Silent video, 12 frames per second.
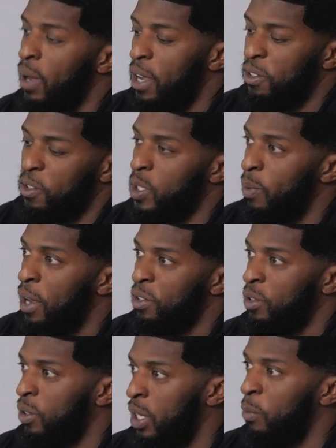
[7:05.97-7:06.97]
pass this
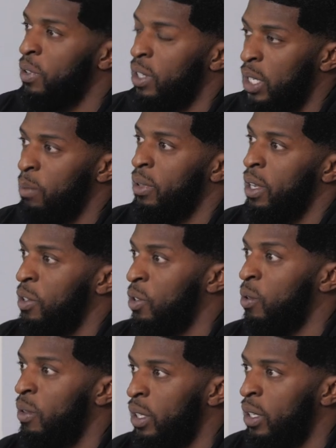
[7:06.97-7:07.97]
inspection so that we can keep things
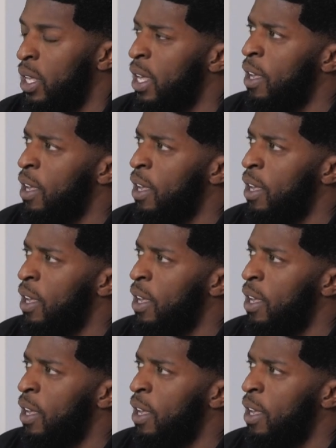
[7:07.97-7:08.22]
going?